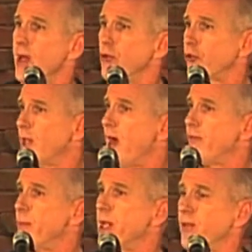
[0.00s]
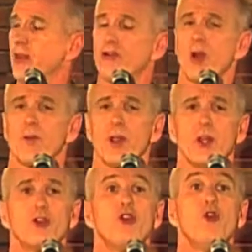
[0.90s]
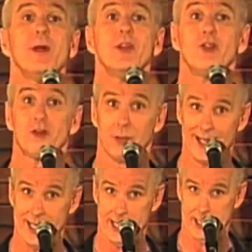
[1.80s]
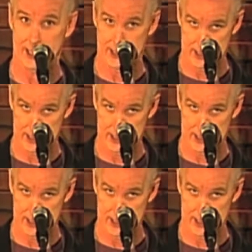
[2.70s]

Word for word: a man who's alive a minute, then discover that two minutes is plenty.